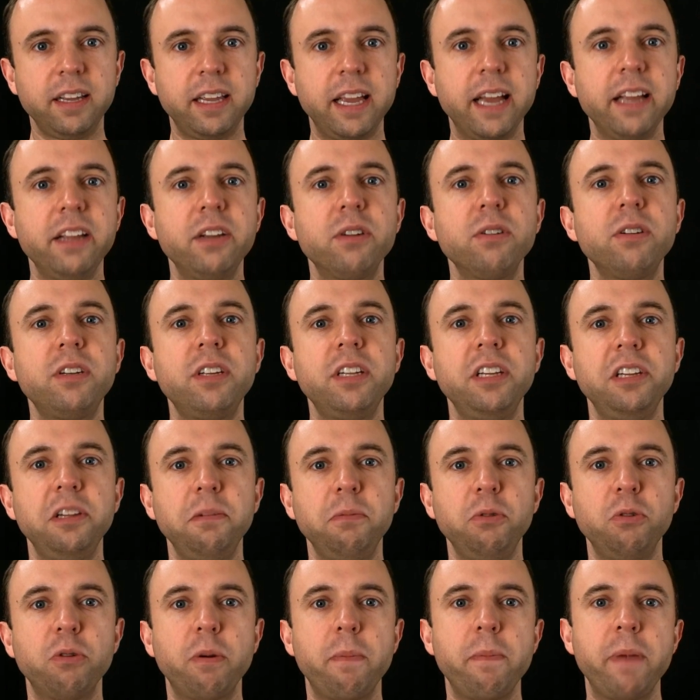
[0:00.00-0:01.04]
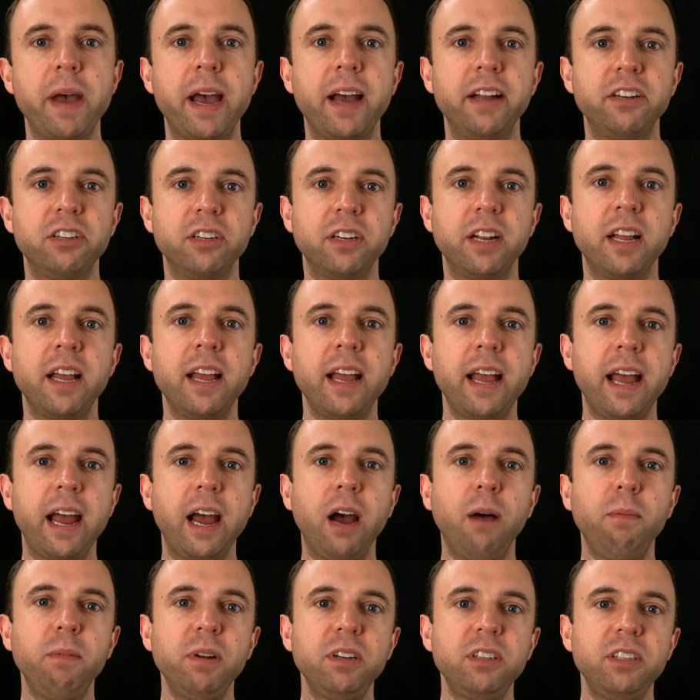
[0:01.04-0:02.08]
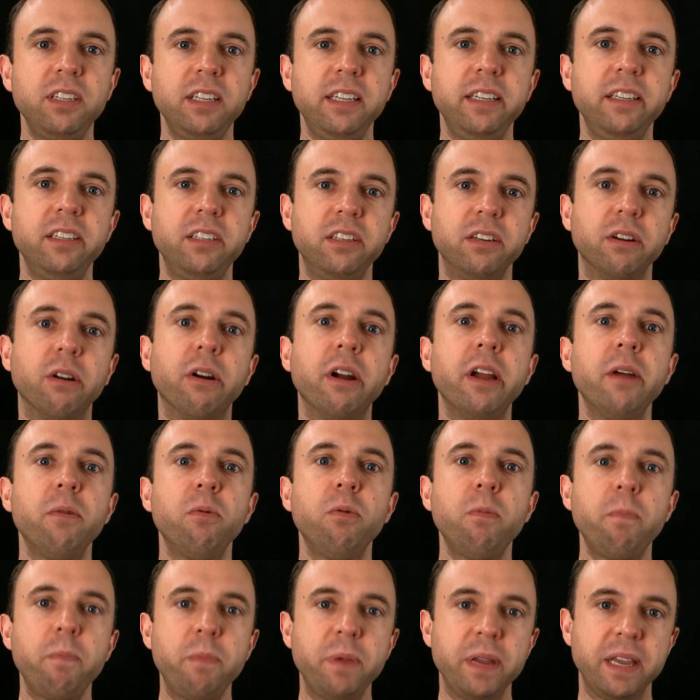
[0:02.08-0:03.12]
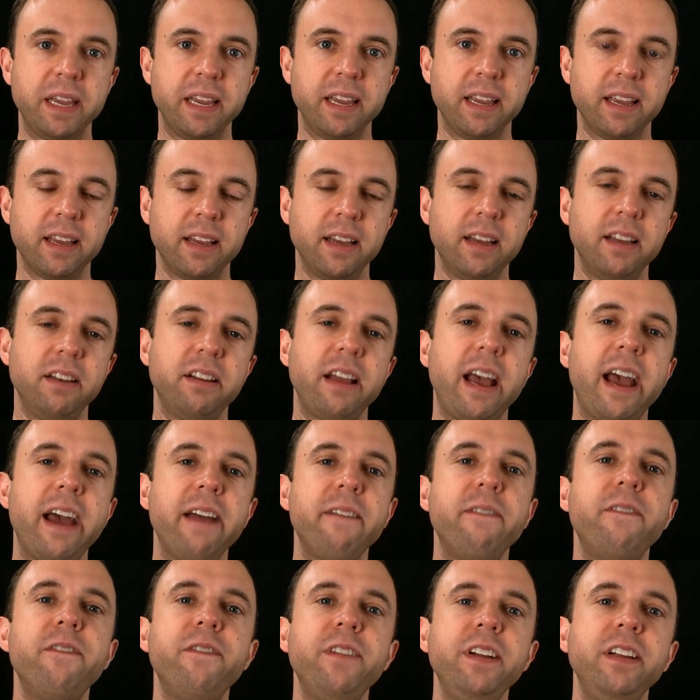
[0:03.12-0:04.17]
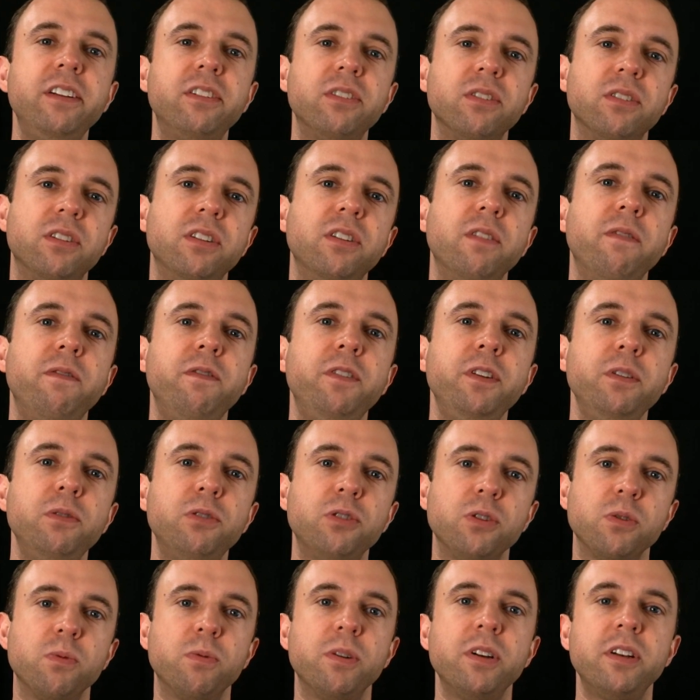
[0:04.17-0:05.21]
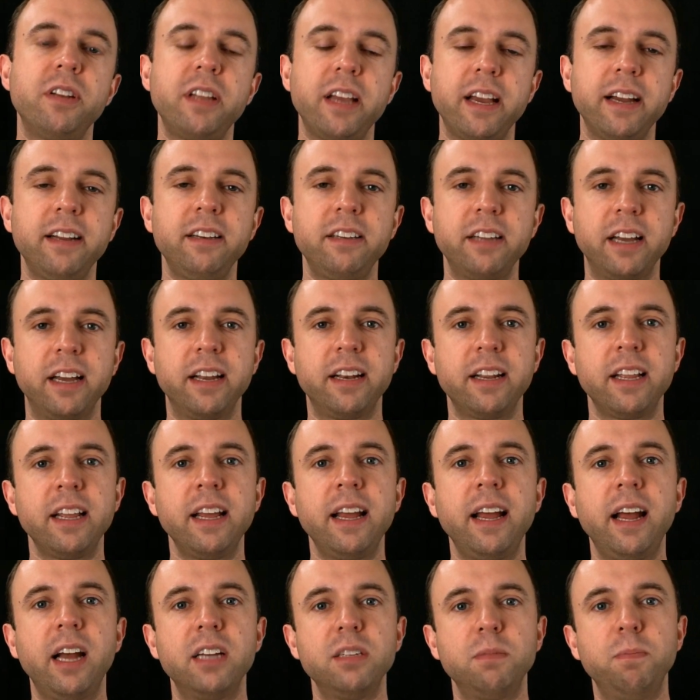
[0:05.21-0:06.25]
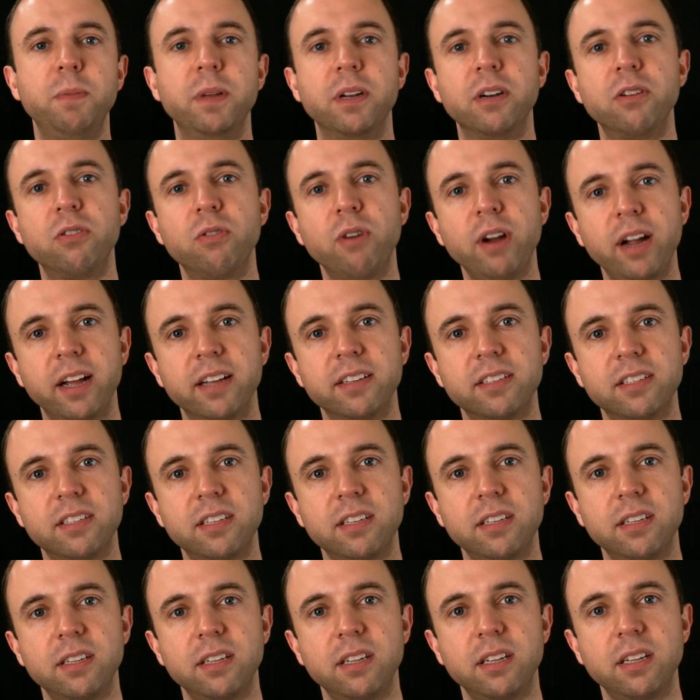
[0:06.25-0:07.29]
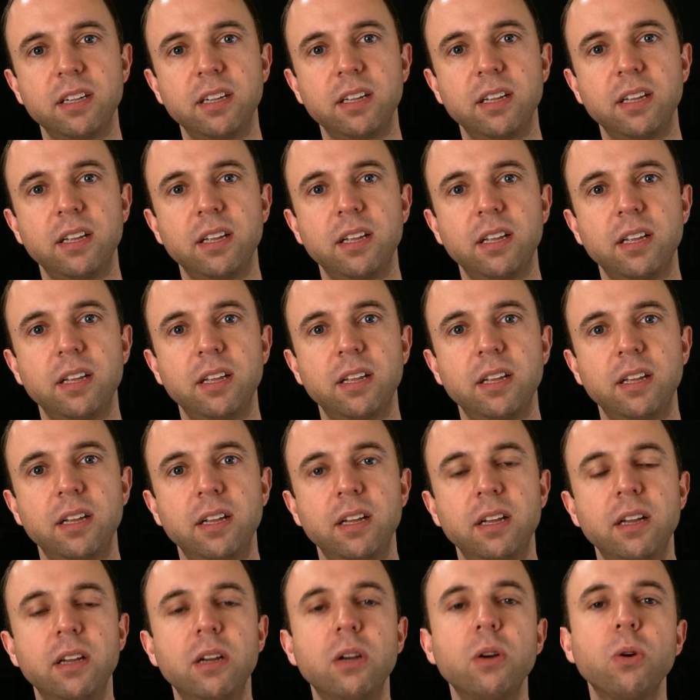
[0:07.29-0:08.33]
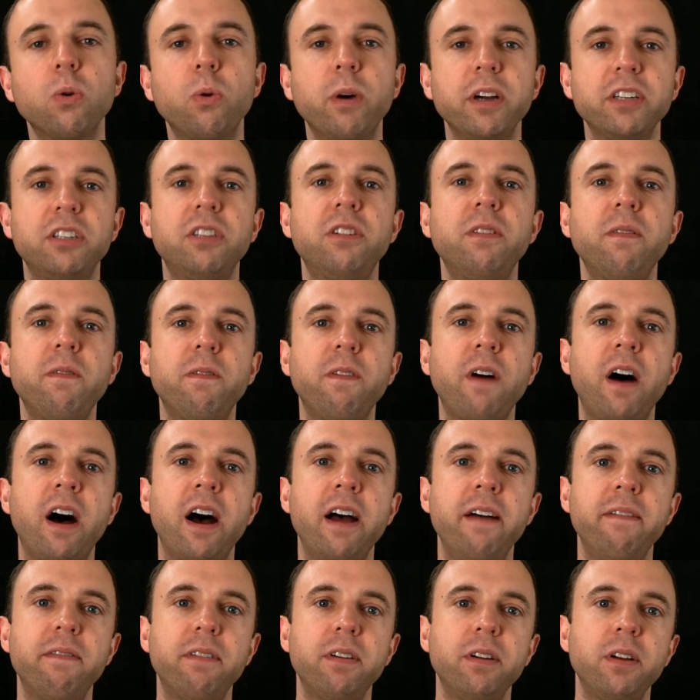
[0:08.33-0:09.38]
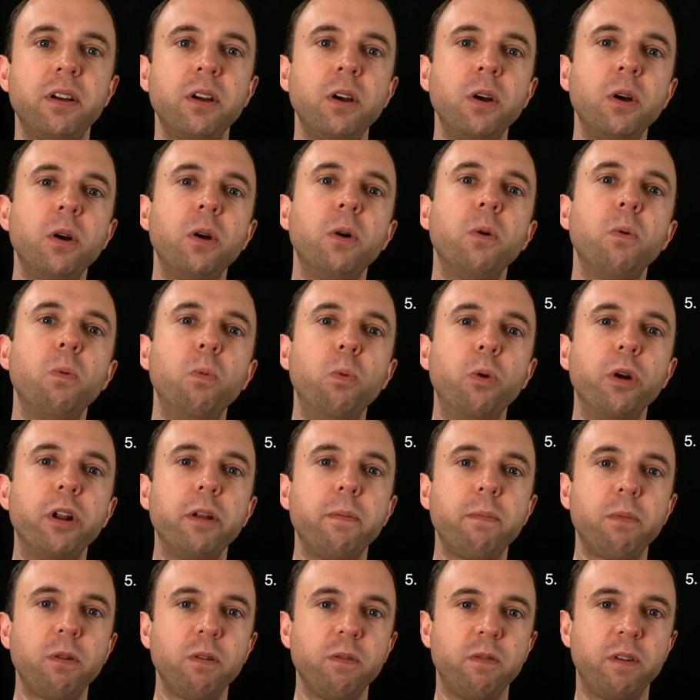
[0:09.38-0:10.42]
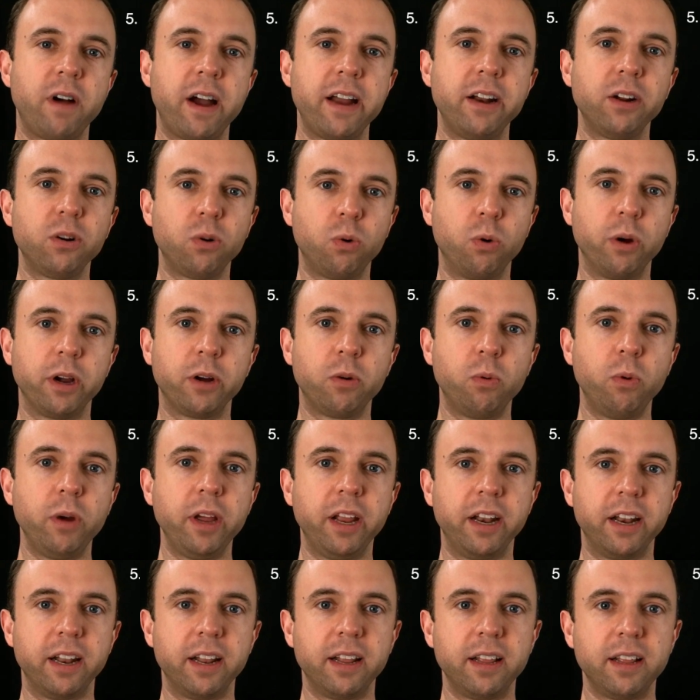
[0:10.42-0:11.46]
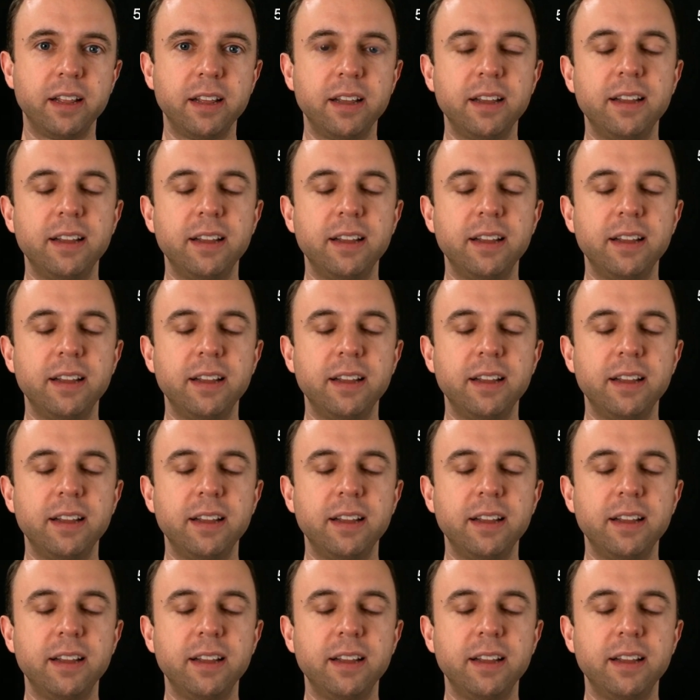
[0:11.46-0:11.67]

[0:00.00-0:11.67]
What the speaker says: Get your team to imagine how much easier it will be to add features in the future when tech debt has been addressed. Question 5. Would it provide a quick win?